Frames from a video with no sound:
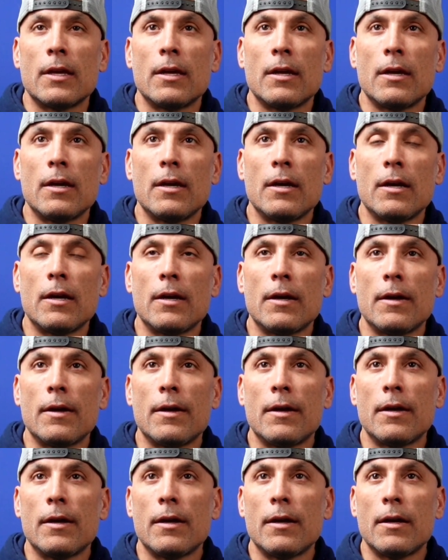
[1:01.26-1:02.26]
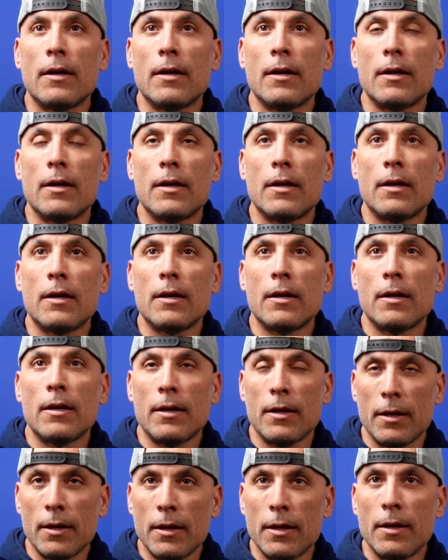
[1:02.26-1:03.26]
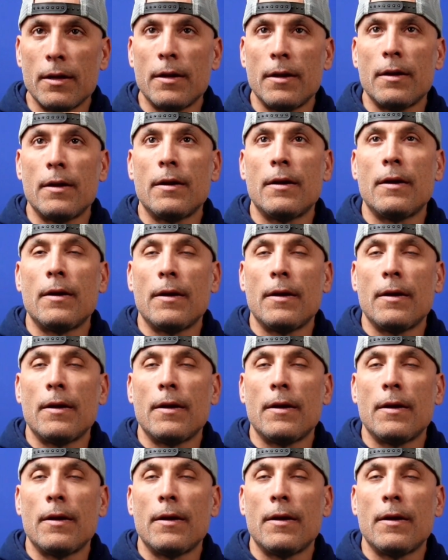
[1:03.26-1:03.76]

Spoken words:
(not speaking)